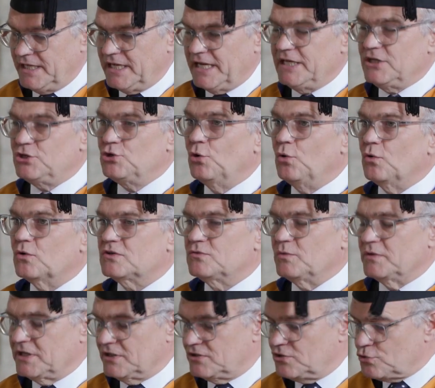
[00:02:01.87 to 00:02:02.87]
He talks
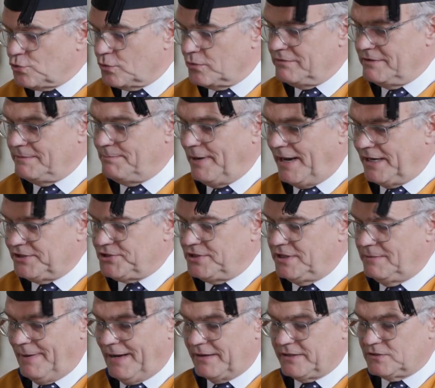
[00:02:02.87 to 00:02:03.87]
with extraordinary
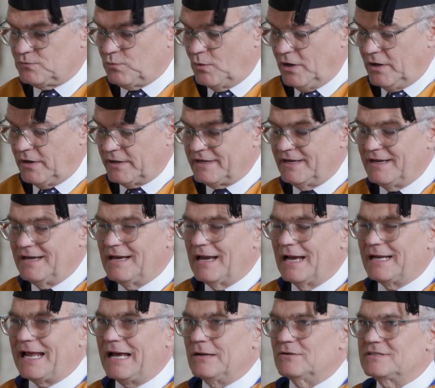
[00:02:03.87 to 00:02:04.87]
passion about his work
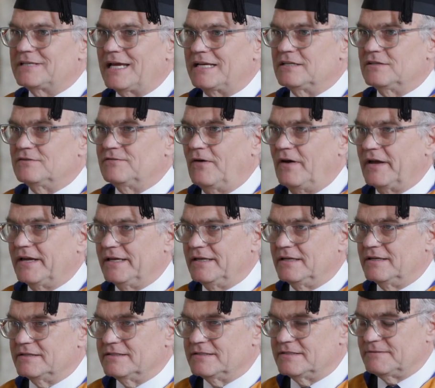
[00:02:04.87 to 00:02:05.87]
and how satisfying
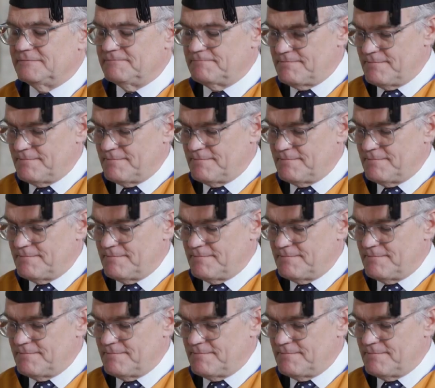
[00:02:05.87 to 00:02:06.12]
it is.